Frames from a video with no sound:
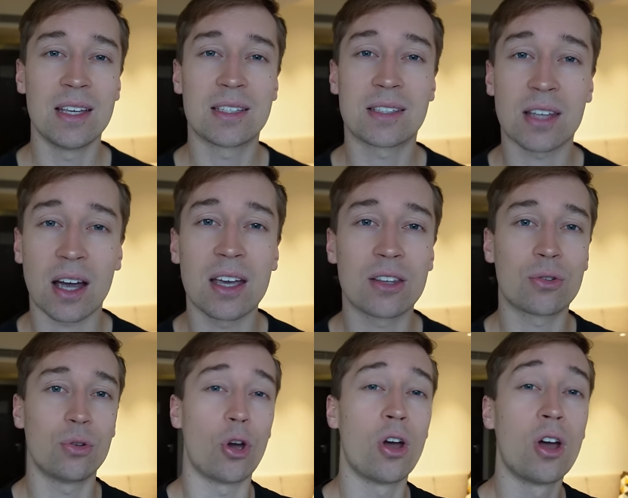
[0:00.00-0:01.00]
is tied
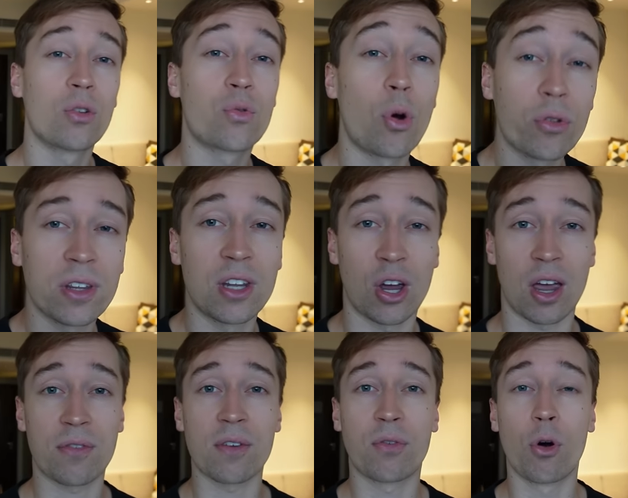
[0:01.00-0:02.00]
to the growth in their
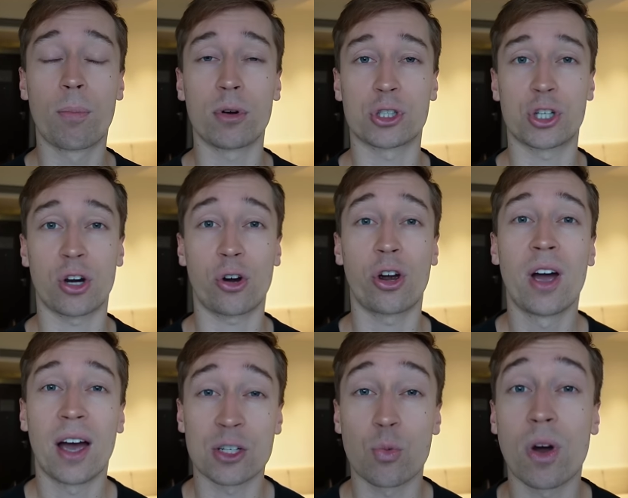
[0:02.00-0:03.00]
FFO per share
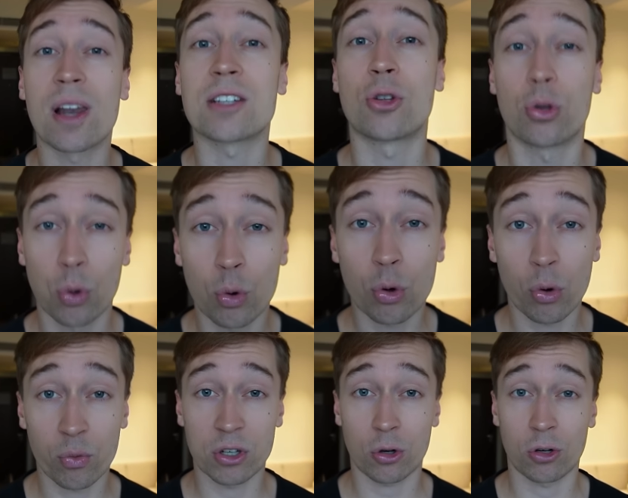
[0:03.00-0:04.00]
as well as the
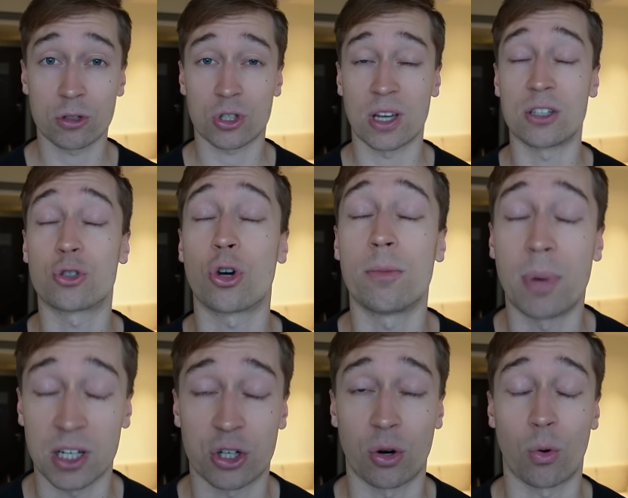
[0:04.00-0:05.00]
total returns enjoyed
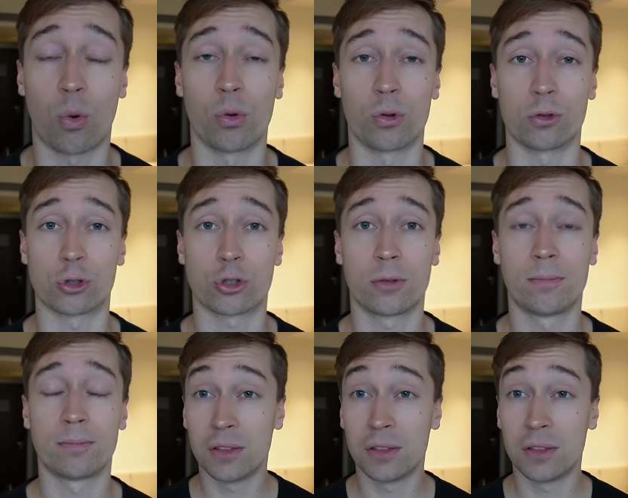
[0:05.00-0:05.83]
by shareholders.